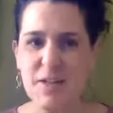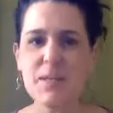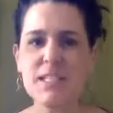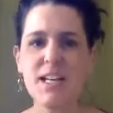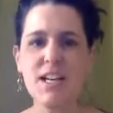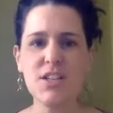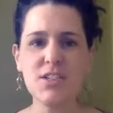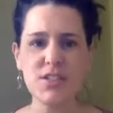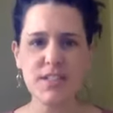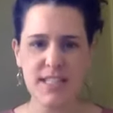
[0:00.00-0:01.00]
but to
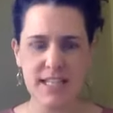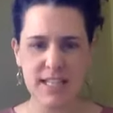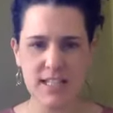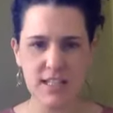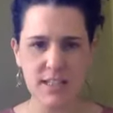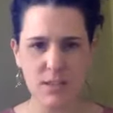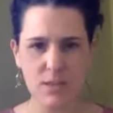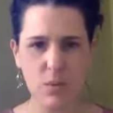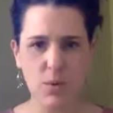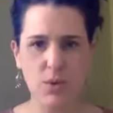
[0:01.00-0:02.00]
understand a
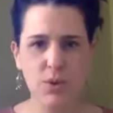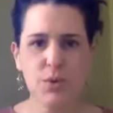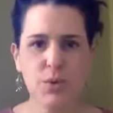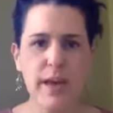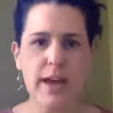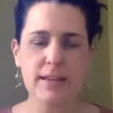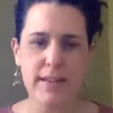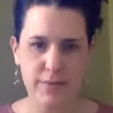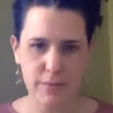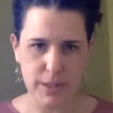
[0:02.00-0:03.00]
little more who that
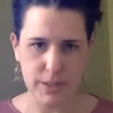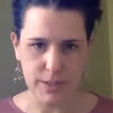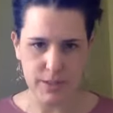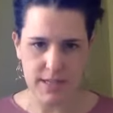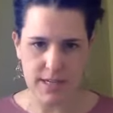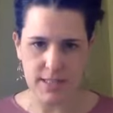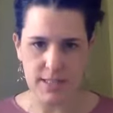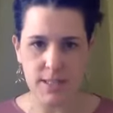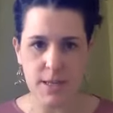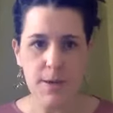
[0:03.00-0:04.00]
life partner is.